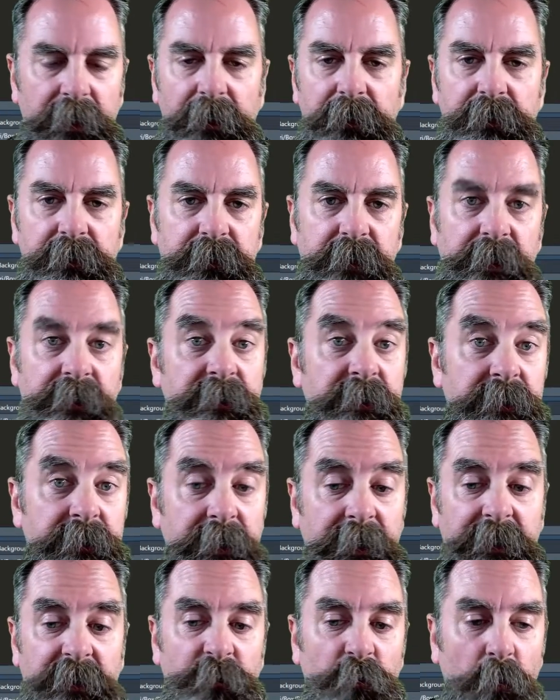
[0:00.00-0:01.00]

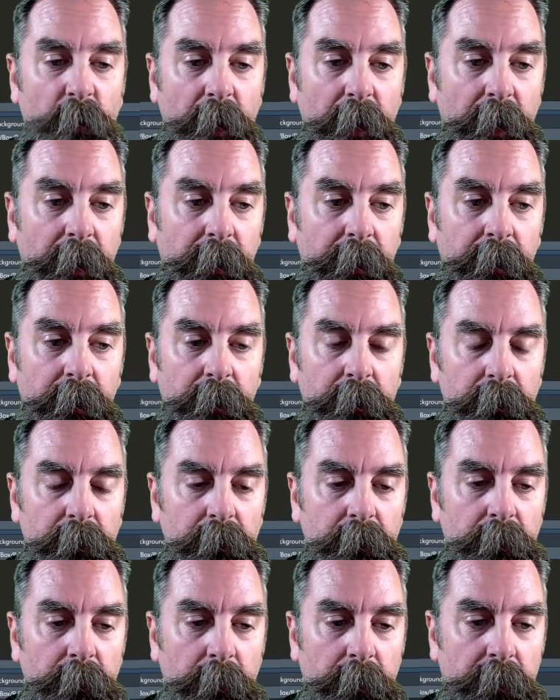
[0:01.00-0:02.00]
Censusxy
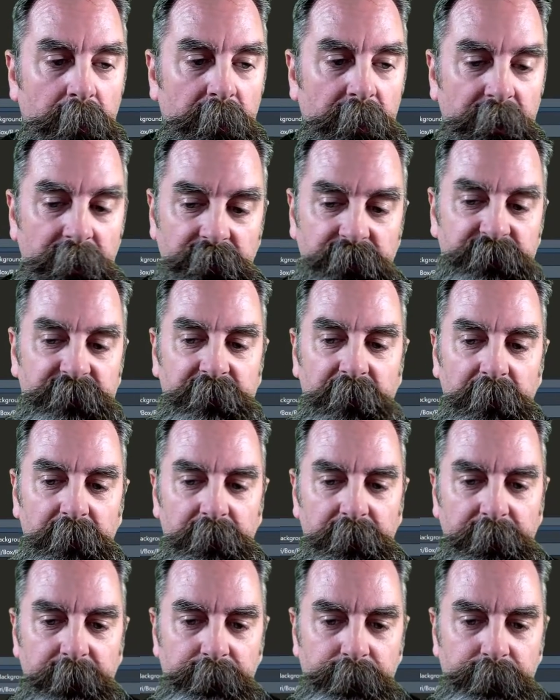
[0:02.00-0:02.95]
installed.